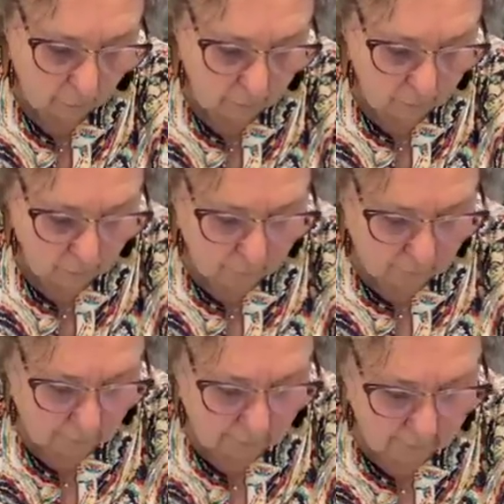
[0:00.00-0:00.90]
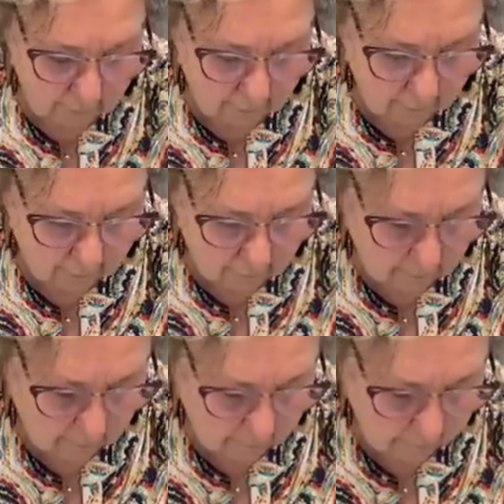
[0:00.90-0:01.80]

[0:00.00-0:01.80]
redo my glasses.